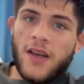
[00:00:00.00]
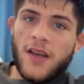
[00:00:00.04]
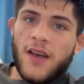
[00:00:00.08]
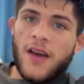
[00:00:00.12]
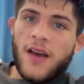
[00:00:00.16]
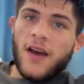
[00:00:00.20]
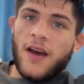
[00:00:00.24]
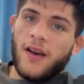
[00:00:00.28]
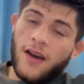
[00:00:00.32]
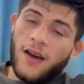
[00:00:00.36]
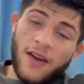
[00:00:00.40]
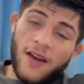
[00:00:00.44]

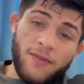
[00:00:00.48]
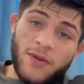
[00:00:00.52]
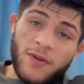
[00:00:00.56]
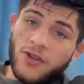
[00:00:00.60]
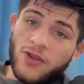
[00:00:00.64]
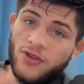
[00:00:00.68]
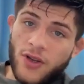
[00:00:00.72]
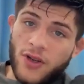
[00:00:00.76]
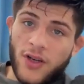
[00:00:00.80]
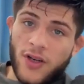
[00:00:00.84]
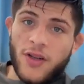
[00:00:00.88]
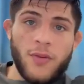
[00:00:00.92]
I've been
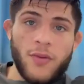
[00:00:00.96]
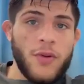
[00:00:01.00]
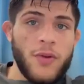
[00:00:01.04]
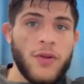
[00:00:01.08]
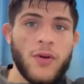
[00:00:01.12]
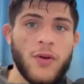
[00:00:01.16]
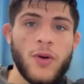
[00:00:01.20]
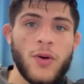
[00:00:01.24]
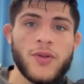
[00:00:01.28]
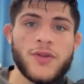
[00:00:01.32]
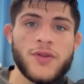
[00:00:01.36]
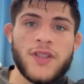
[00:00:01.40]
training with
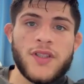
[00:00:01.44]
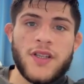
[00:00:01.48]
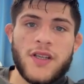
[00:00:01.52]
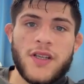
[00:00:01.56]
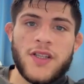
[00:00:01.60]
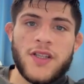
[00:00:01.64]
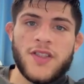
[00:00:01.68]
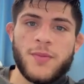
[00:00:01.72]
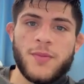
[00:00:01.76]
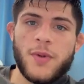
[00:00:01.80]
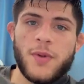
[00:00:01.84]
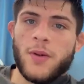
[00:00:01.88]
Colton, and
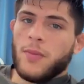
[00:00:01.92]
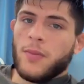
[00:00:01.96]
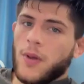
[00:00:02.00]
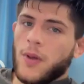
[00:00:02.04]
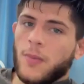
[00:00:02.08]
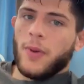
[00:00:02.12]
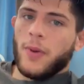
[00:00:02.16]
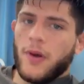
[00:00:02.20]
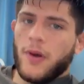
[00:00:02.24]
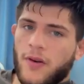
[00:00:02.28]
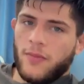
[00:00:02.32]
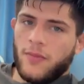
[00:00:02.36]
he's been a
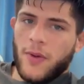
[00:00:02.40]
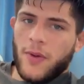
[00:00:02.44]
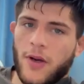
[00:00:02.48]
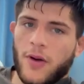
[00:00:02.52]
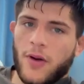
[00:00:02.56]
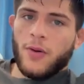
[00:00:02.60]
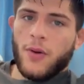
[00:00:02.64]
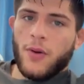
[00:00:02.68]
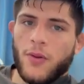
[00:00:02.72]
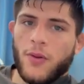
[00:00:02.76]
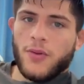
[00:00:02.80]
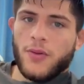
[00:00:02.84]
big part of my
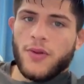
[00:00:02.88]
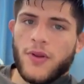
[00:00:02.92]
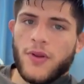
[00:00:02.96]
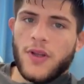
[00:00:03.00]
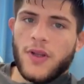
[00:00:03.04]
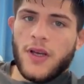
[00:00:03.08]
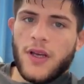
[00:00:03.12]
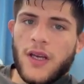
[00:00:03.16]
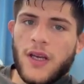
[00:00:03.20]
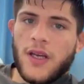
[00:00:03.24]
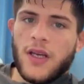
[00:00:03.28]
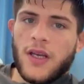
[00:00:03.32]
growth
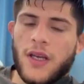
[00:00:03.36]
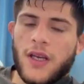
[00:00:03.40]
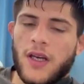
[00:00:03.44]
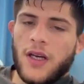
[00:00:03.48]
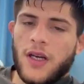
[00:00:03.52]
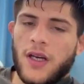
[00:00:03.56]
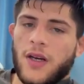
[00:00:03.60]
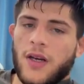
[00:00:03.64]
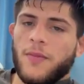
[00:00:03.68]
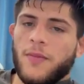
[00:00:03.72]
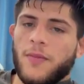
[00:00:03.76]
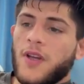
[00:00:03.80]

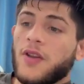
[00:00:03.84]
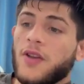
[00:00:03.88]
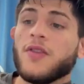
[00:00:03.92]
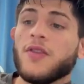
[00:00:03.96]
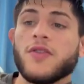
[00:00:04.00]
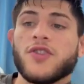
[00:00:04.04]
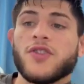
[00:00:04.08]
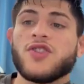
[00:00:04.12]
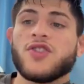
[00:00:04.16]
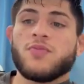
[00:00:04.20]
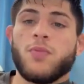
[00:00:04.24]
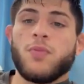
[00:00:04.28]
in
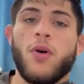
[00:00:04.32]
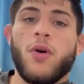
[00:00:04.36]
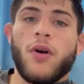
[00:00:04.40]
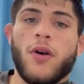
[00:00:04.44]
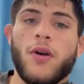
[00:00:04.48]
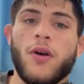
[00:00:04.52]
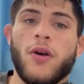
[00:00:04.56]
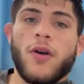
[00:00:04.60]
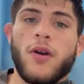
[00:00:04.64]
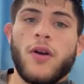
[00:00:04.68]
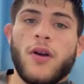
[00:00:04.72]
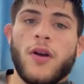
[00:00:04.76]
the
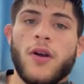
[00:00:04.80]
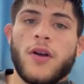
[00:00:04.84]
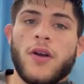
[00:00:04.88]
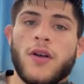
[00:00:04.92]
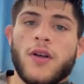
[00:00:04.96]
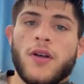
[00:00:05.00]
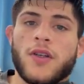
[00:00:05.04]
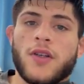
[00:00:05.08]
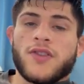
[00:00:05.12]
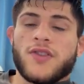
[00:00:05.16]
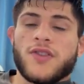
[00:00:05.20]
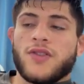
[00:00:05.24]
sport.
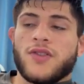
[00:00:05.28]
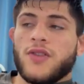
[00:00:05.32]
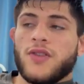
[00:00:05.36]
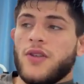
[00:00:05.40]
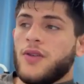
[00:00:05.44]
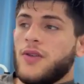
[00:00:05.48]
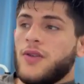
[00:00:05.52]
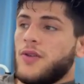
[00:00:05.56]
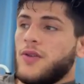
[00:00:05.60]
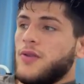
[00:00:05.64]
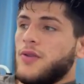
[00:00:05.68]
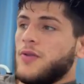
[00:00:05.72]

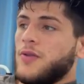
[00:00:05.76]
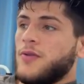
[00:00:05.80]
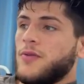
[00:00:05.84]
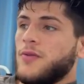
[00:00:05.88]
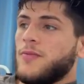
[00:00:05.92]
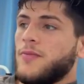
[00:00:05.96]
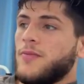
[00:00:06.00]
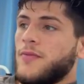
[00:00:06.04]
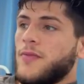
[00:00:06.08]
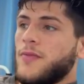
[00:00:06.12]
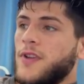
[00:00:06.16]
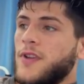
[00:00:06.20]
So
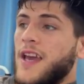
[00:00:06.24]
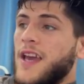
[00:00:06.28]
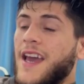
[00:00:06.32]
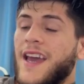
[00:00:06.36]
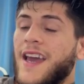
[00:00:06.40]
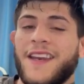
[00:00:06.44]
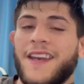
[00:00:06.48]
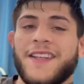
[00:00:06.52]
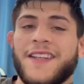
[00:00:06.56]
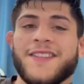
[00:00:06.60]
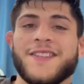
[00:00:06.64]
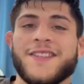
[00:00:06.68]

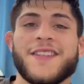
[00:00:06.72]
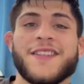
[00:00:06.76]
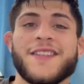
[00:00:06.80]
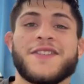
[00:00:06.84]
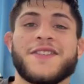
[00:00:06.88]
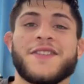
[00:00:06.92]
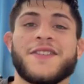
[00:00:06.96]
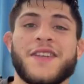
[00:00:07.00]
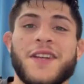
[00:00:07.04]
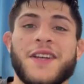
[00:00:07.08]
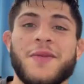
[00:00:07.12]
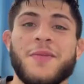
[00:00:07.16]
yeah, and
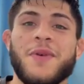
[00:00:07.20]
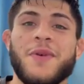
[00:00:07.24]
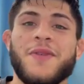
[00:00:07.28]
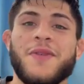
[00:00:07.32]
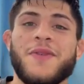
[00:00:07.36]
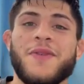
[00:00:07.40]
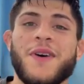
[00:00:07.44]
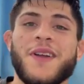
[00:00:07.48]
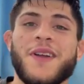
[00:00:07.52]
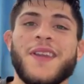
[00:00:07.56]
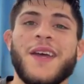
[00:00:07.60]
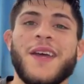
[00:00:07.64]
it's gonna be
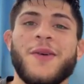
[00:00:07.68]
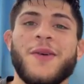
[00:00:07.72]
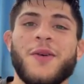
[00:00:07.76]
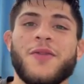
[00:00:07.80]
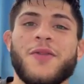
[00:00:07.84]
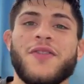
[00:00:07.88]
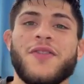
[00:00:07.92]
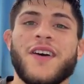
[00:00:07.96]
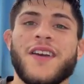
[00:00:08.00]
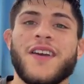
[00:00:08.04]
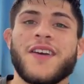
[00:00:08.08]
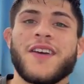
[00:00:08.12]
fun that we're
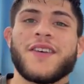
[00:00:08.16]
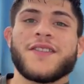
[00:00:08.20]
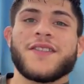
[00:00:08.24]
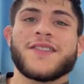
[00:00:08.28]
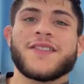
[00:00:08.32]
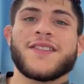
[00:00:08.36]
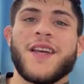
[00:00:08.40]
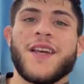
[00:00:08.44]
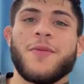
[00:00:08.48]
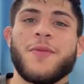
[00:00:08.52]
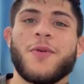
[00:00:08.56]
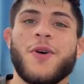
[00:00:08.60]
fighting on the
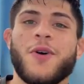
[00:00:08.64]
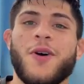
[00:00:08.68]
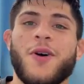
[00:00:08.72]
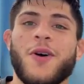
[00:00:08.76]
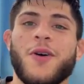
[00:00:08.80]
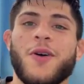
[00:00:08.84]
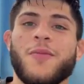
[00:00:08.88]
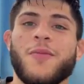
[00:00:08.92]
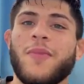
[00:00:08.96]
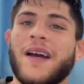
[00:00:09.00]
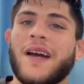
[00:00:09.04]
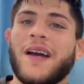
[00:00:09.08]
same
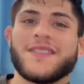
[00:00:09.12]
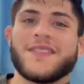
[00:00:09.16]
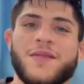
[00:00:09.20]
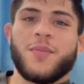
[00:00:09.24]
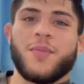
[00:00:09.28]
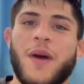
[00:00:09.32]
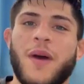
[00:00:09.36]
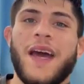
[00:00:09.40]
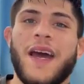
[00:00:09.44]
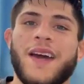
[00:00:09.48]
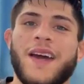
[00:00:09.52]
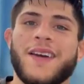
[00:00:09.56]
card back to
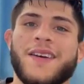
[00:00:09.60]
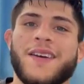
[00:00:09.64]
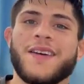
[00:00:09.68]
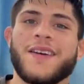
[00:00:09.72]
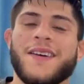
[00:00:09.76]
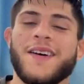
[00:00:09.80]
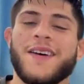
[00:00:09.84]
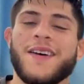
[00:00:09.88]
back.